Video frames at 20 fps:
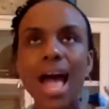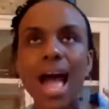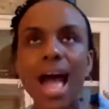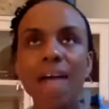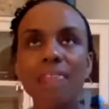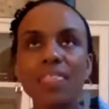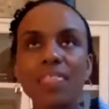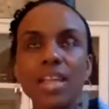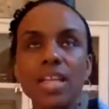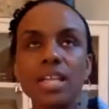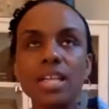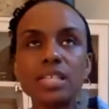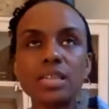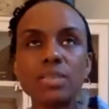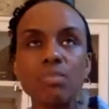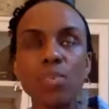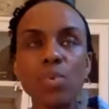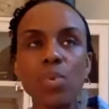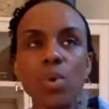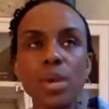I think it's
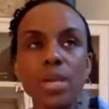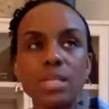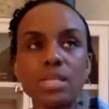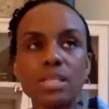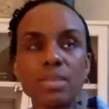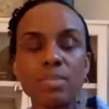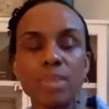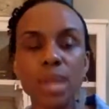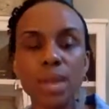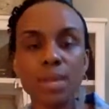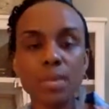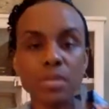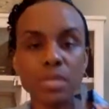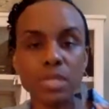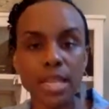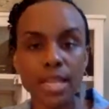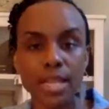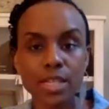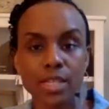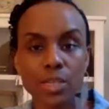important to be able to
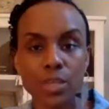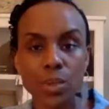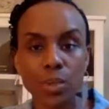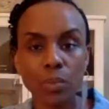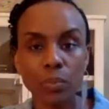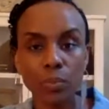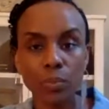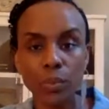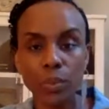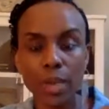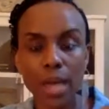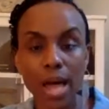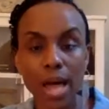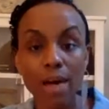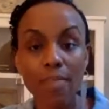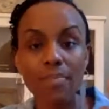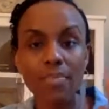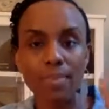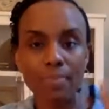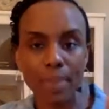get to the root
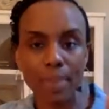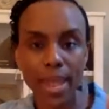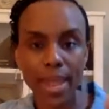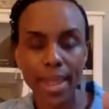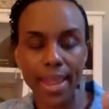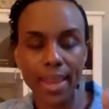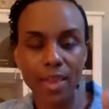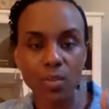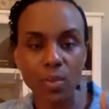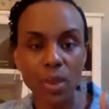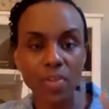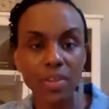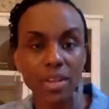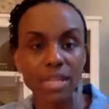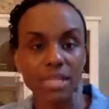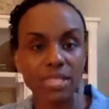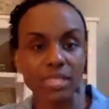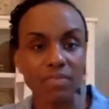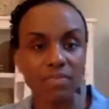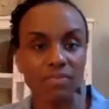of the pain, whether
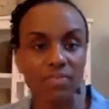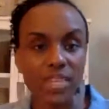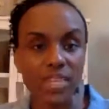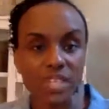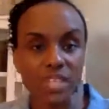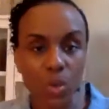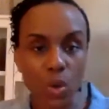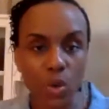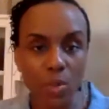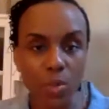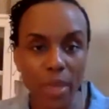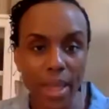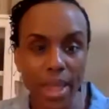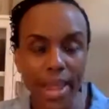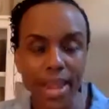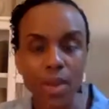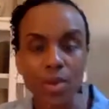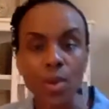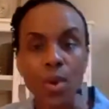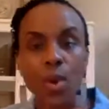it's the physical
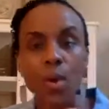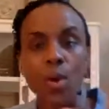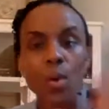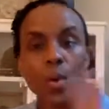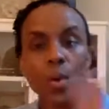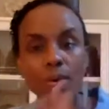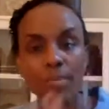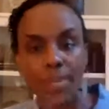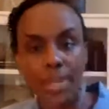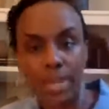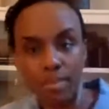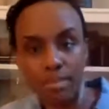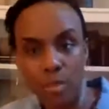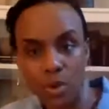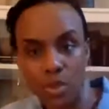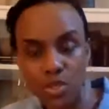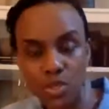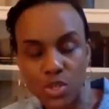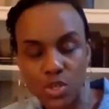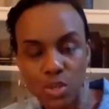pain or the
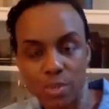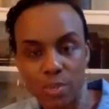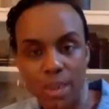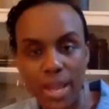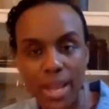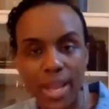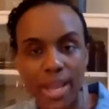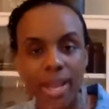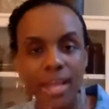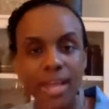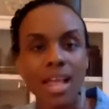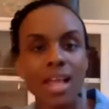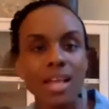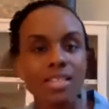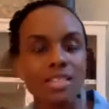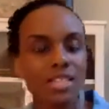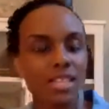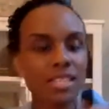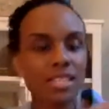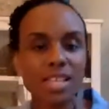emotional pain,
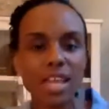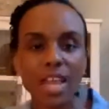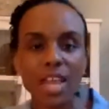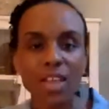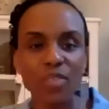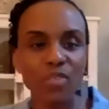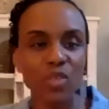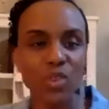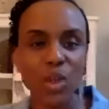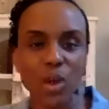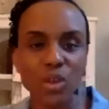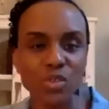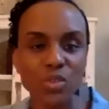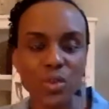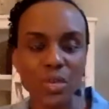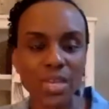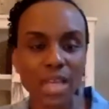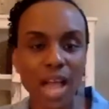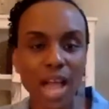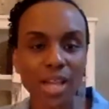Just like if you go to
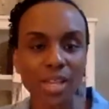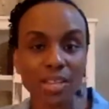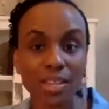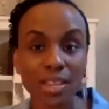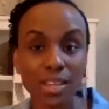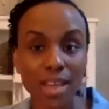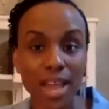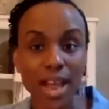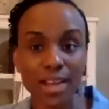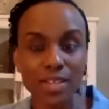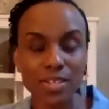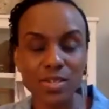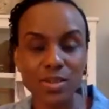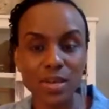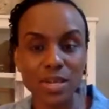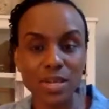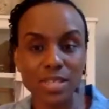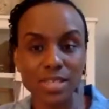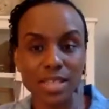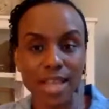a doctor, the doctor's
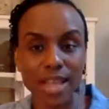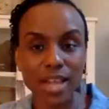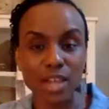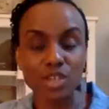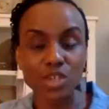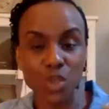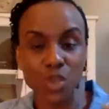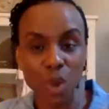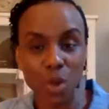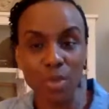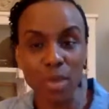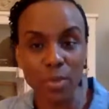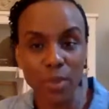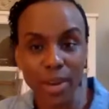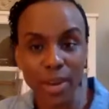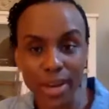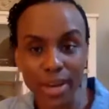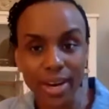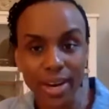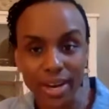going to say, show me
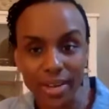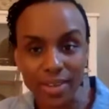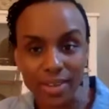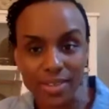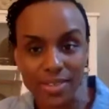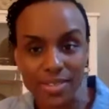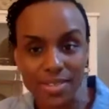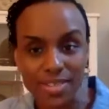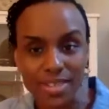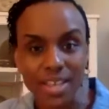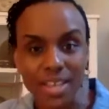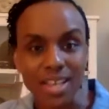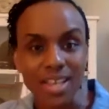where it hurts.